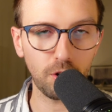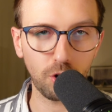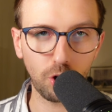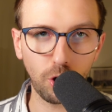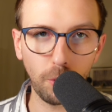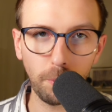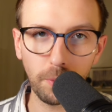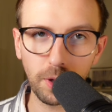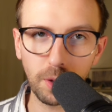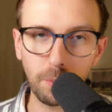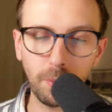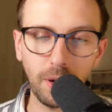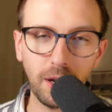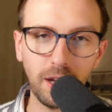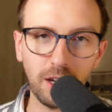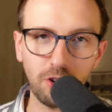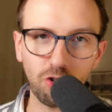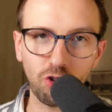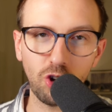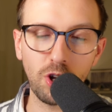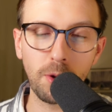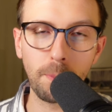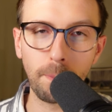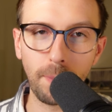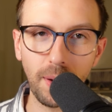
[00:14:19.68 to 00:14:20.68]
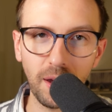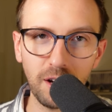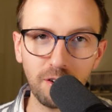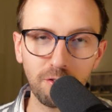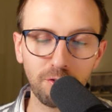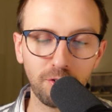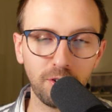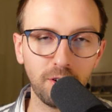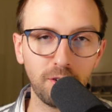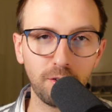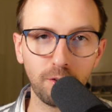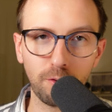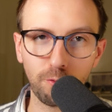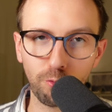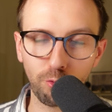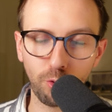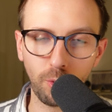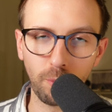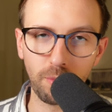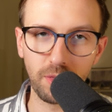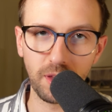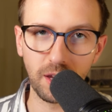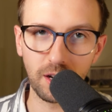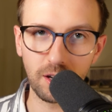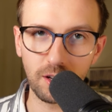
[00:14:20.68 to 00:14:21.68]
company might actually benefit
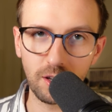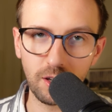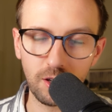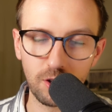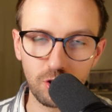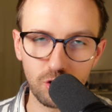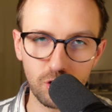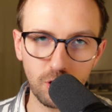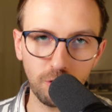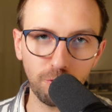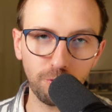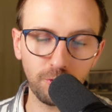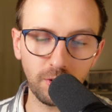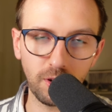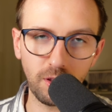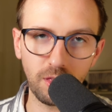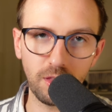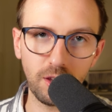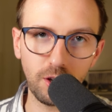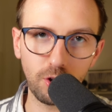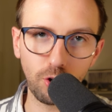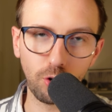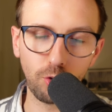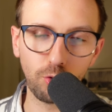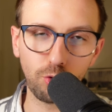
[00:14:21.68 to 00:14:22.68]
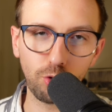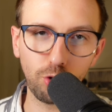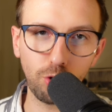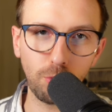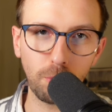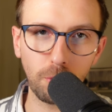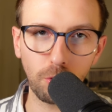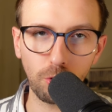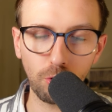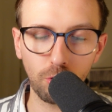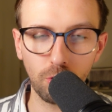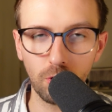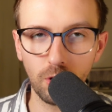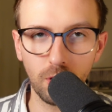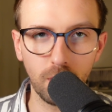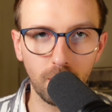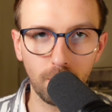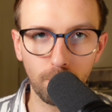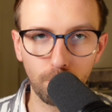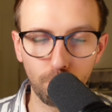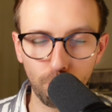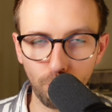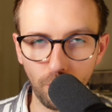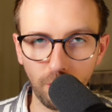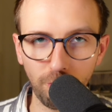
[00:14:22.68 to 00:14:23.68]
from that shift in the consumer
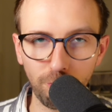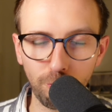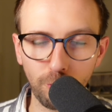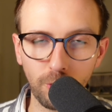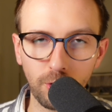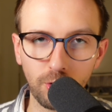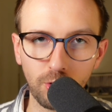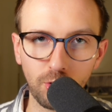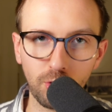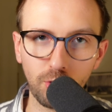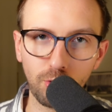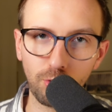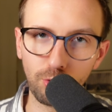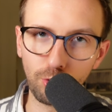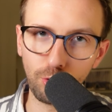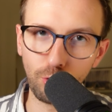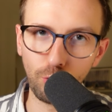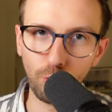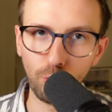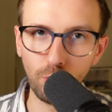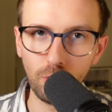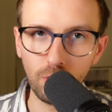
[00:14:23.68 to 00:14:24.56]
preferences to